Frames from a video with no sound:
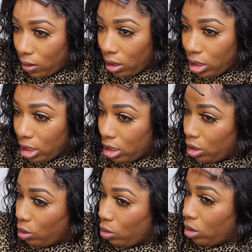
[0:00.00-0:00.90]
just
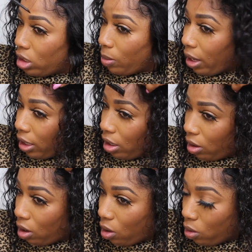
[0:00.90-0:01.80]
use the back of your
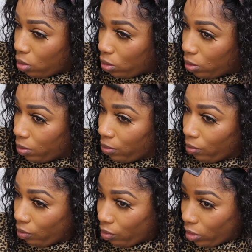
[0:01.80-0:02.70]
comb
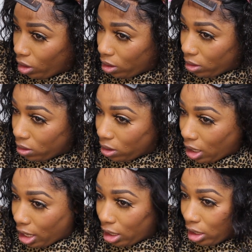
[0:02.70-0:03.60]
to
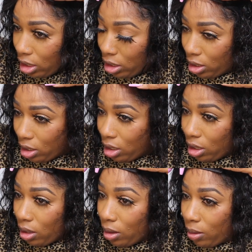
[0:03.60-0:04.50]
kind of
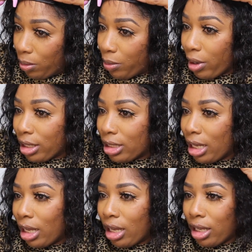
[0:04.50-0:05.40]
press it
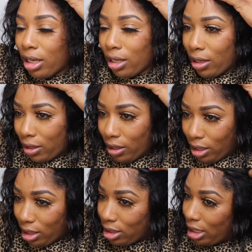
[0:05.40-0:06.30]
in
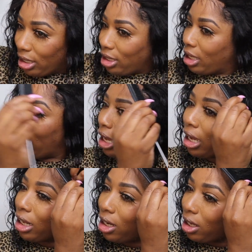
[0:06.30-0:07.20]
to the
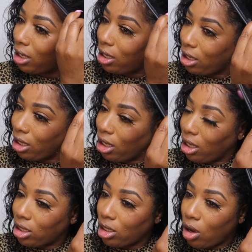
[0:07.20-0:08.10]
skin.
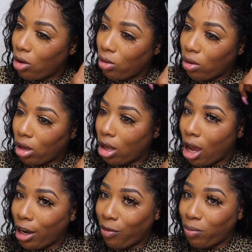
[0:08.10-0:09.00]
So
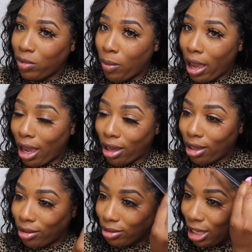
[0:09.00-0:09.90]
out of the
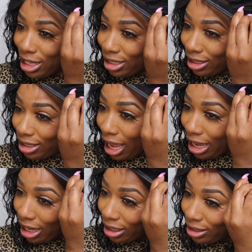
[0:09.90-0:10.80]
back, it's
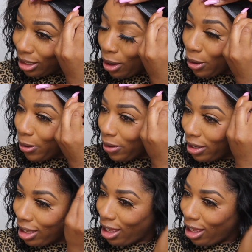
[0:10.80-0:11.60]
staying. So